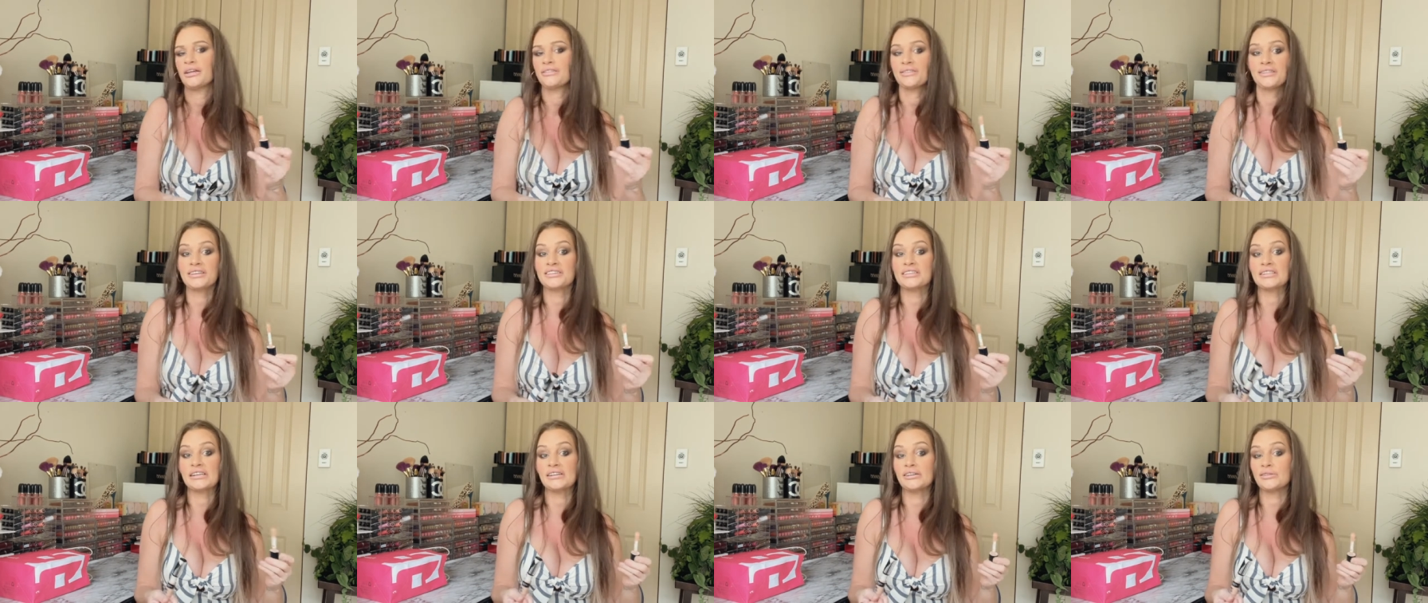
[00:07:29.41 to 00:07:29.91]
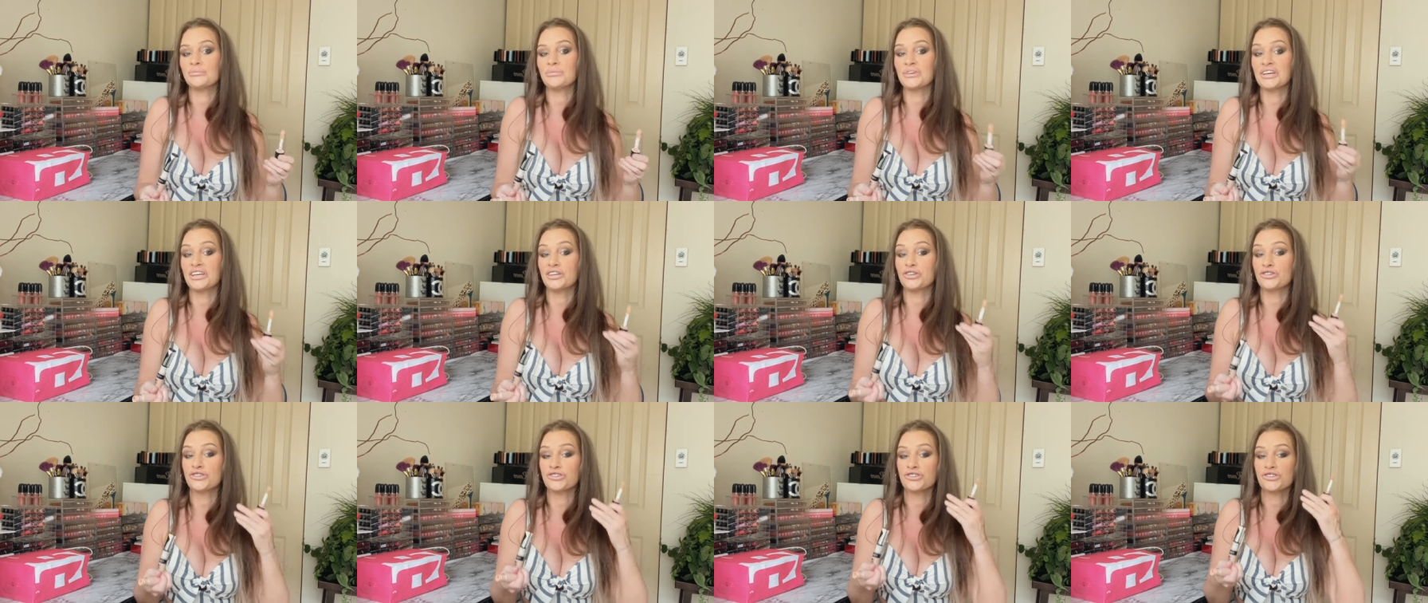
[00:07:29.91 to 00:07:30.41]
that's gonna be
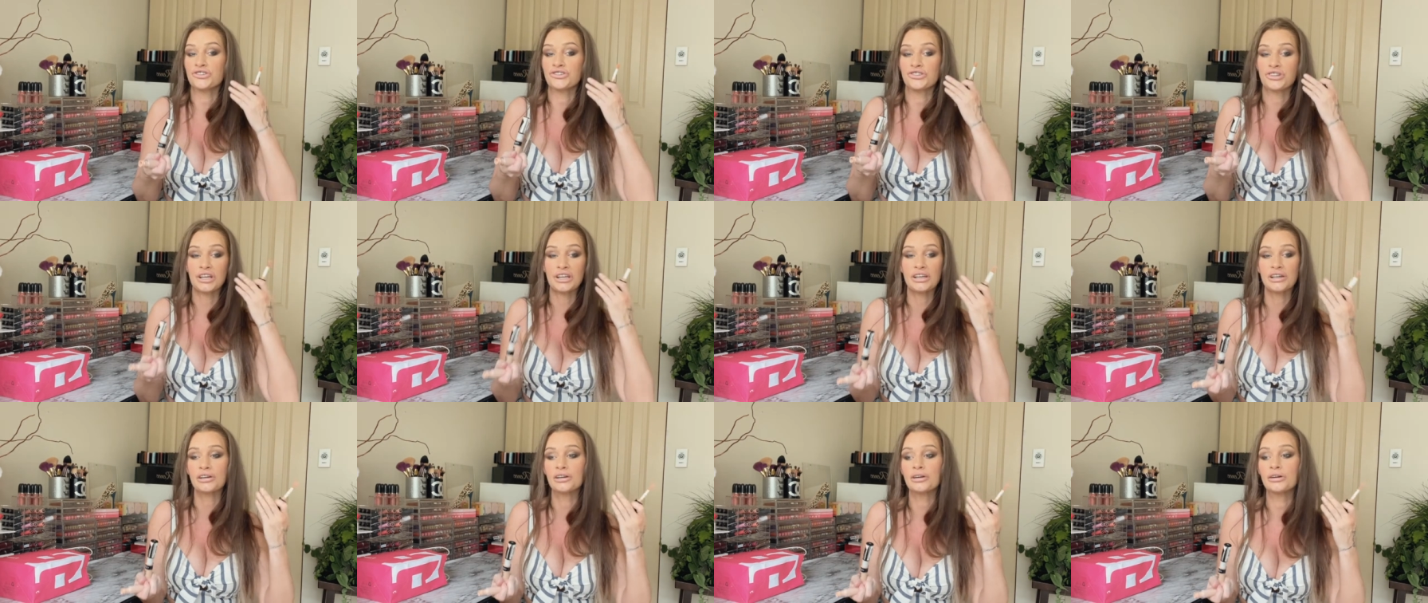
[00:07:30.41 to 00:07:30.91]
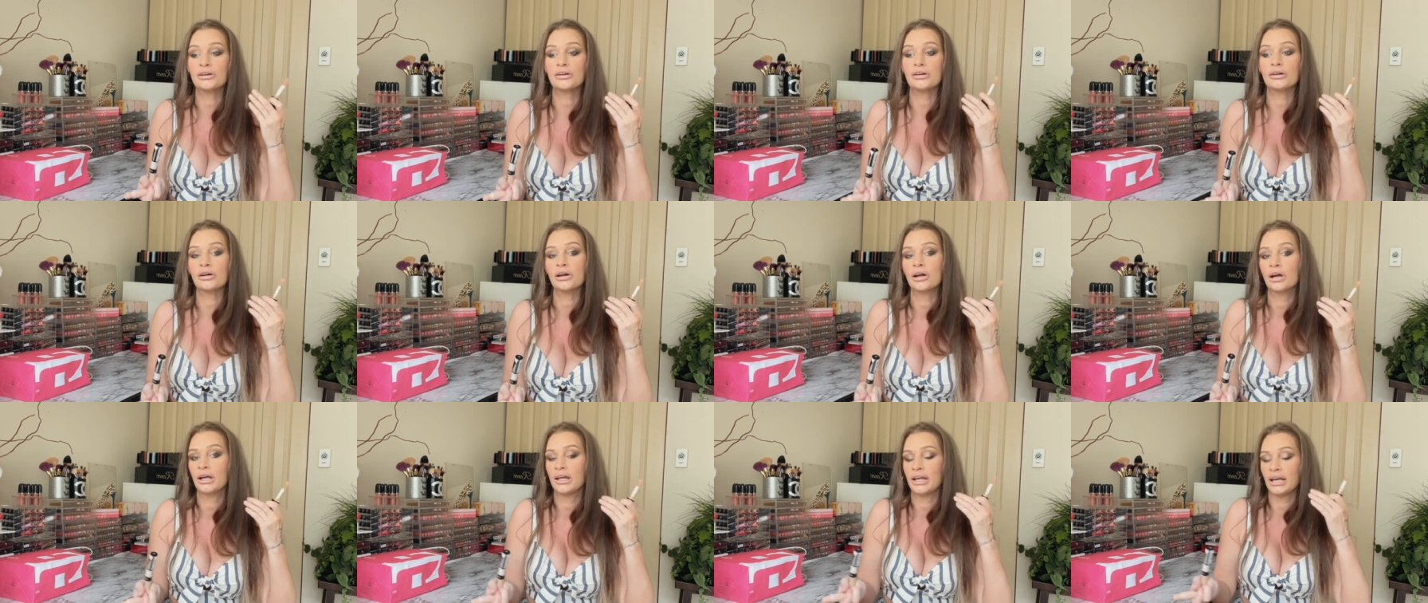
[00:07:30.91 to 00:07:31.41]

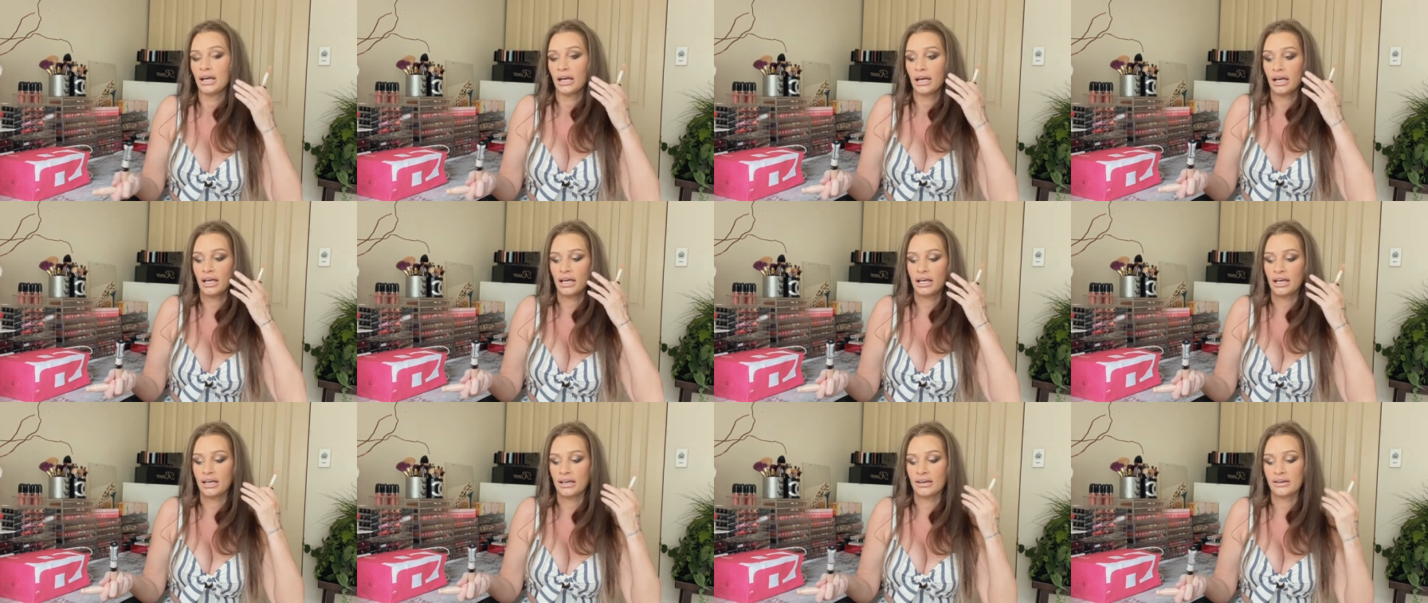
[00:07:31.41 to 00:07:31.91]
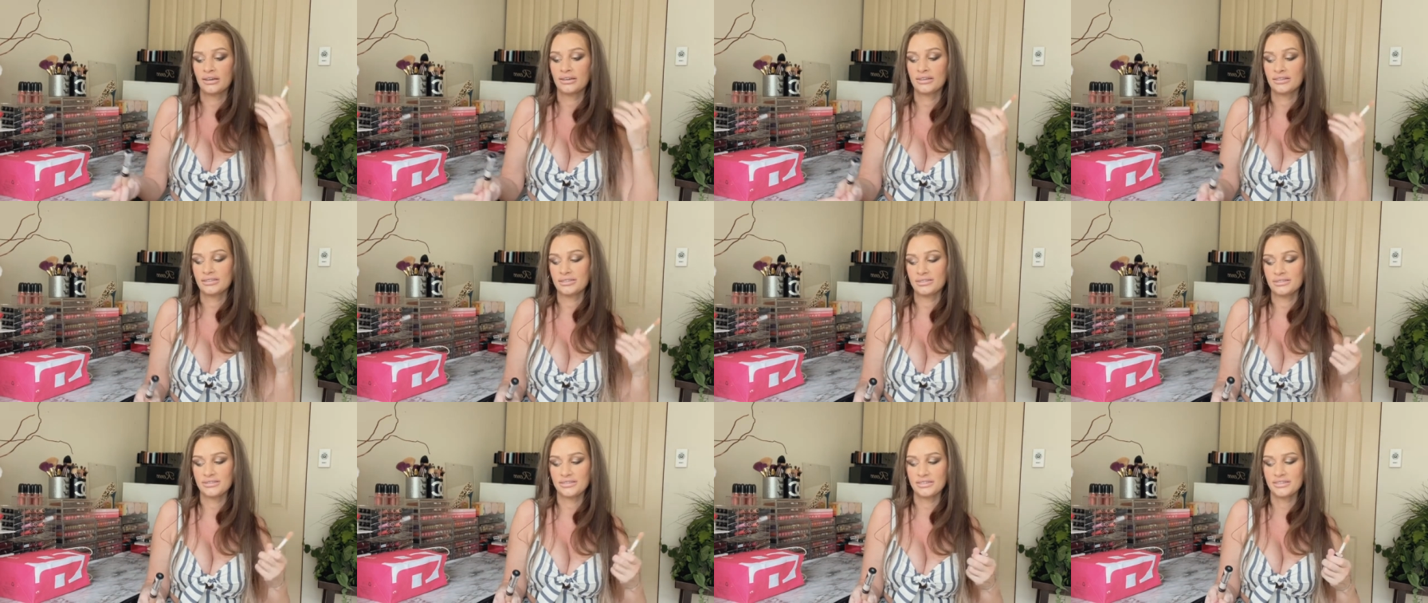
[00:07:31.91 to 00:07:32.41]
sheer
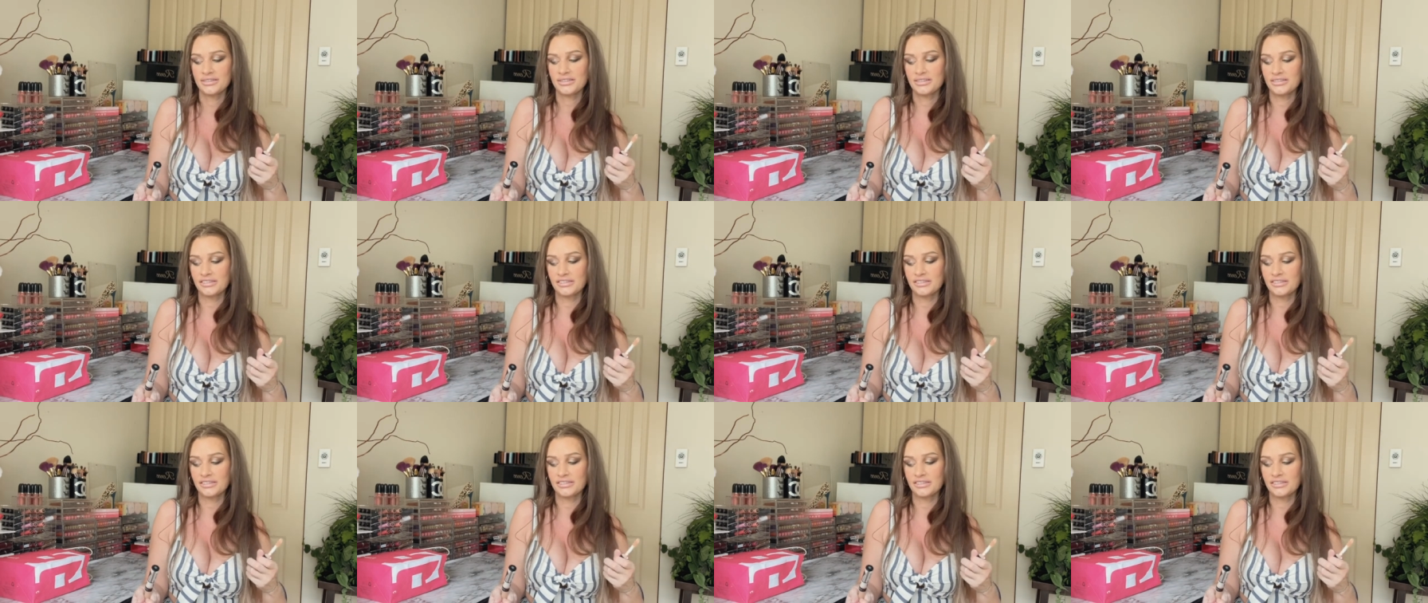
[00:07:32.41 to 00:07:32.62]
and